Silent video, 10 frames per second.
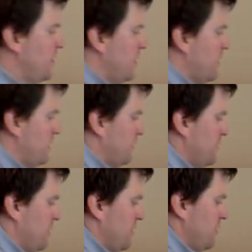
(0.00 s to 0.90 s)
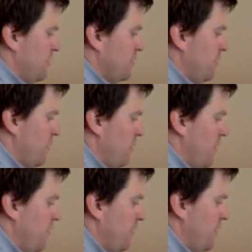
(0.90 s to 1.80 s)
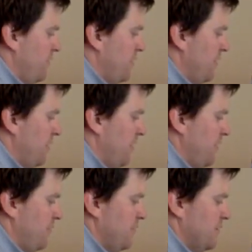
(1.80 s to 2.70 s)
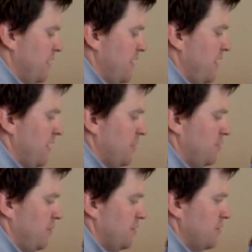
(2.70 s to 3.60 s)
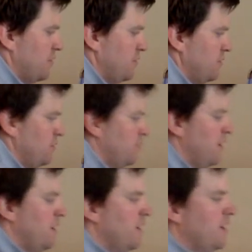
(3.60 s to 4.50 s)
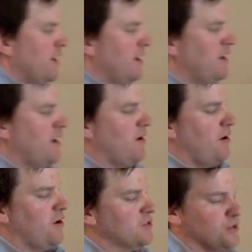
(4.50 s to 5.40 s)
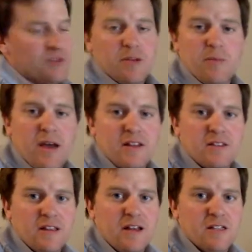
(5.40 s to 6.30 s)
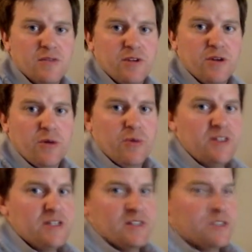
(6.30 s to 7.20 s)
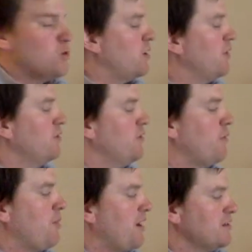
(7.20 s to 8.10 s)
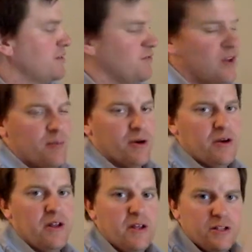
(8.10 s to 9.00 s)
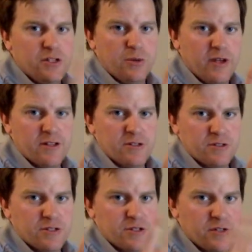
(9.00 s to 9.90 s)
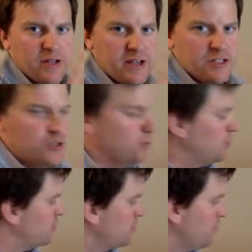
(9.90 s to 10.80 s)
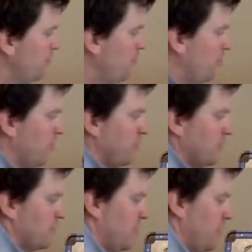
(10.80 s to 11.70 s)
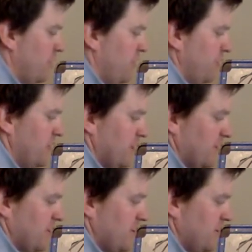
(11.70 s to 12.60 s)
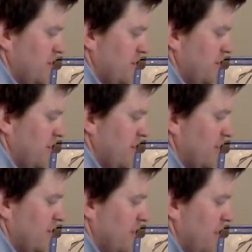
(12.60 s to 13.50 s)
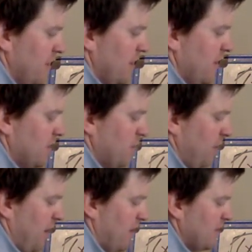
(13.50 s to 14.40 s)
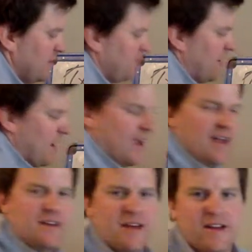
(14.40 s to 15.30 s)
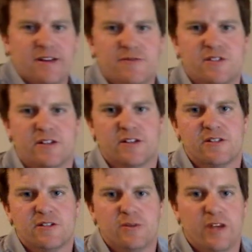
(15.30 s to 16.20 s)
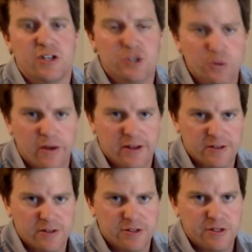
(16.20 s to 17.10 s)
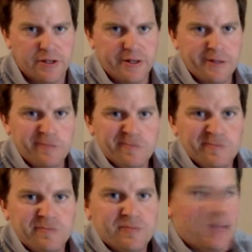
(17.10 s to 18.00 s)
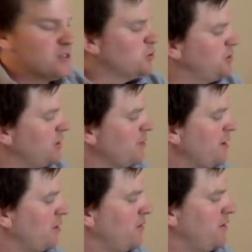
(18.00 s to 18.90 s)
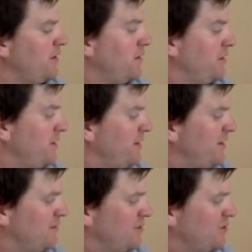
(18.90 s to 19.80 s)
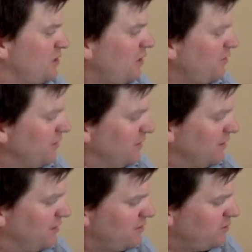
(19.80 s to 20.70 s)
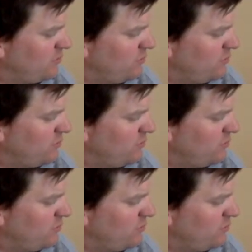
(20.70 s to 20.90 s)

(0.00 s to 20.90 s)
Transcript: They cancel each other. So all we have left on the left is x plus 2. And now also think back to the last video. When we take the square root of a positive number, 2 answers. Okay, super, super important. The square root of 36 isn't just 6. It's positive and negative 6. We get 2 answers. Now, so we think about going ahead and solving this.